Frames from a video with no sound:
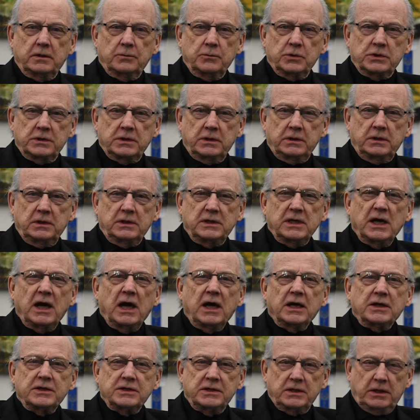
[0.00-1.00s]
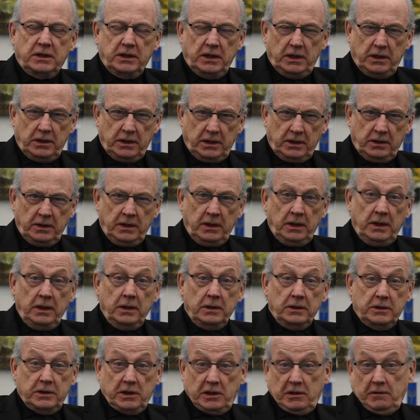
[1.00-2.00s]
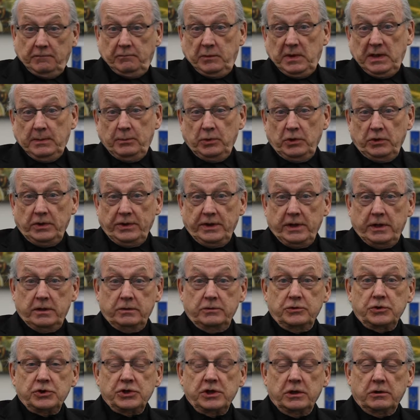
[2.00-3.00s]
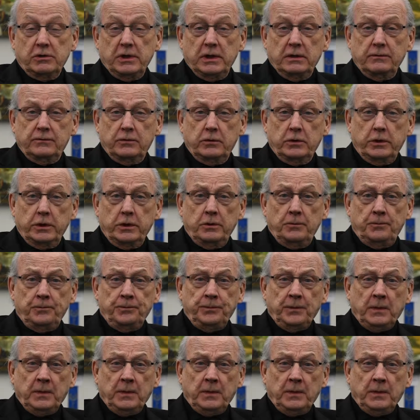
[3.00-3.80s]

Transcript: It was intoxicating to have people there cheering for you.